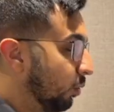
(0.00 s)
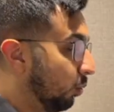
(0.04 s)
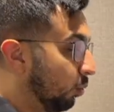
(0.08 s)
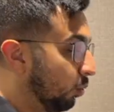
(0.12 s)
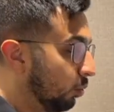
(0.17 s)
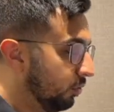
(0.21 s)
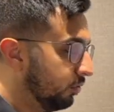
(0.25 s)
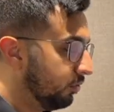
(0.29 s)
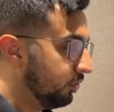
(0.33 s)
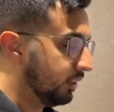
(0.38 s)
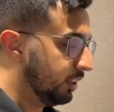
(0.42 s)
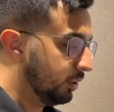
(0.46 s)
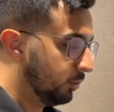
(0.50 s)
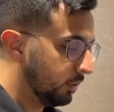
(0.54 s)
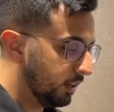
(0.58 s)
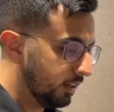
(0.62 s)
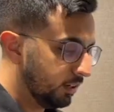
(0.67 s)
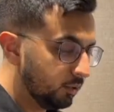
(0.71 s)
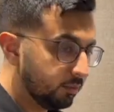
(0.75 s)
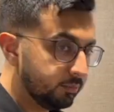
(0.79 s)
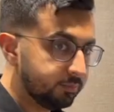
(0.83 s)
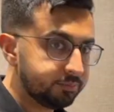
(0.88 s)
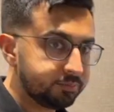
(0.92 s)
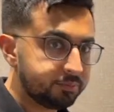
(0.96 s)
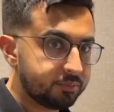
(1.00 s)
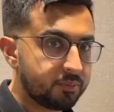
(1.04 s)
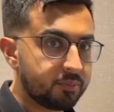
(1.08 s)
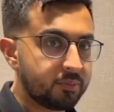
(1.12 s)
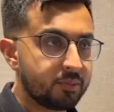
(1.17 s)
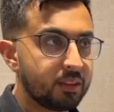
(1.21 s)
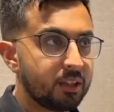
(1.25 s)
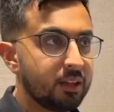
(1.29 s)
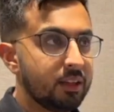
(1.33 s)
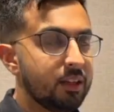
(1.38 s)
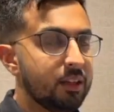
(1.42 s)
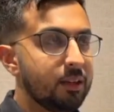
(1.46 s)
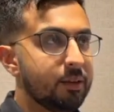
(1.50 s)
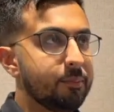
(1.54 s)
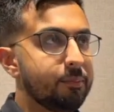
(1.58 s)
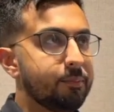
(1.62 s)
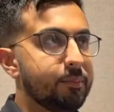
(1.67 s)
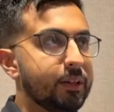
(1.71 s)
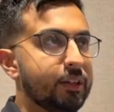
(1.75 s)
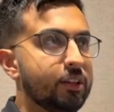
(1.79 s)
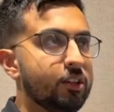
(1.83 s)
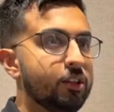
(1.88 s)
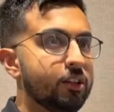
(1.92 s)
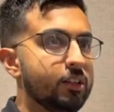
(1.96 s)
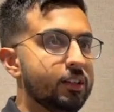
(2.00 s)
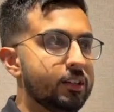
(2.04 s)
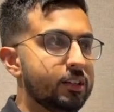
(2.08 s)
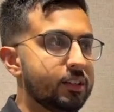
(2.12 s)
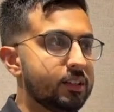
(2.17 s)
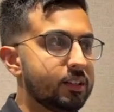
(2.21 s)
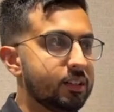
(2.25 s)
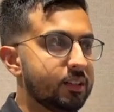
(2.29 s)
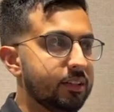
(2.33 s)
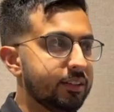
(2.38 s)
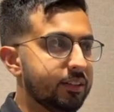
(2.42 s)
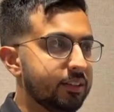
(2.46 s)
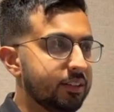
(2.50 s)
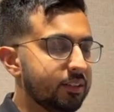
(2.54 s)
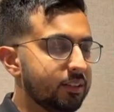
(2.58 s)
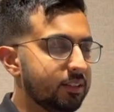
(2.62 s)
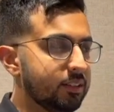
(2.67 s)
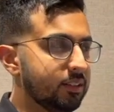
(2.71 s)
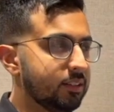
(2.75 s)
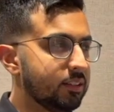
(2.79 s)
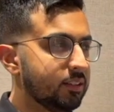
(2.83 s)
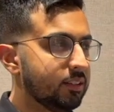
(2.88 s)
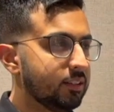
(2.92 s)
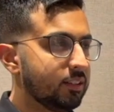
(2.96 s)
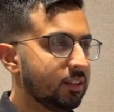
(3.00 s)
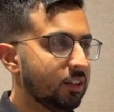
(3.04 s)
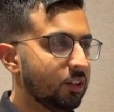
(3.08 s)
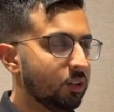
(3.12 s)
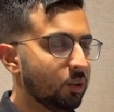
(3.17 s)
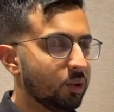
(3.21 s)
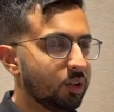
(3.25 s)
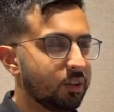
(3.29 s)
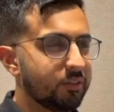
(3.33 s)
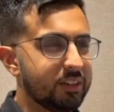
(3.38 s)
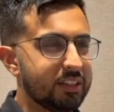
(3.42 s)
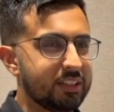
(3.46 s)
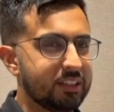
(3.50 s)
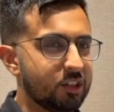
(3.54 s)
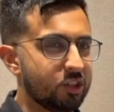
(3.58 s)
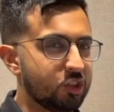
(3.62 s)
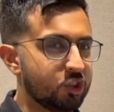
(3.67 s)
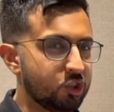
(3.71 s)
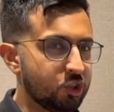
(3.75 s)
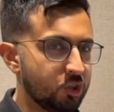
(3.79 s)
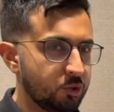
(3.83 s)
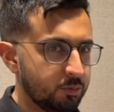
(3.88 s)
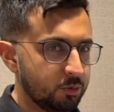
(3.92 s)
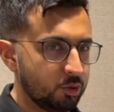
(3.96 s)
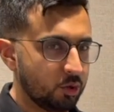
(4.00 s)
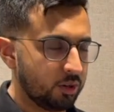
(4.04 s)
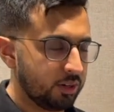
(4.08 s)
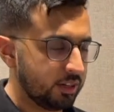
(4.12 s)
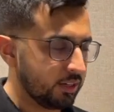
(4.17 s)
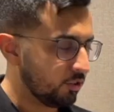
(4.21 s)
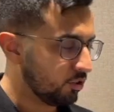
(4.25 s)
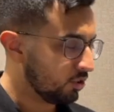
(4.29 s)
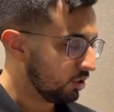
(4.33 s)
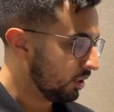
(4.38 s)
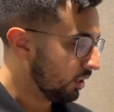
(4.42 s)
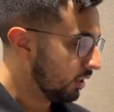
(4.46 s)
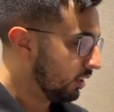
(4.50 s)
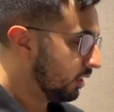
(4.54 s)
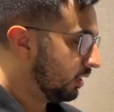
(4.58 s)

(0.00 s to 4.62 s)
awfully well because a lot of it is assumed knowledge.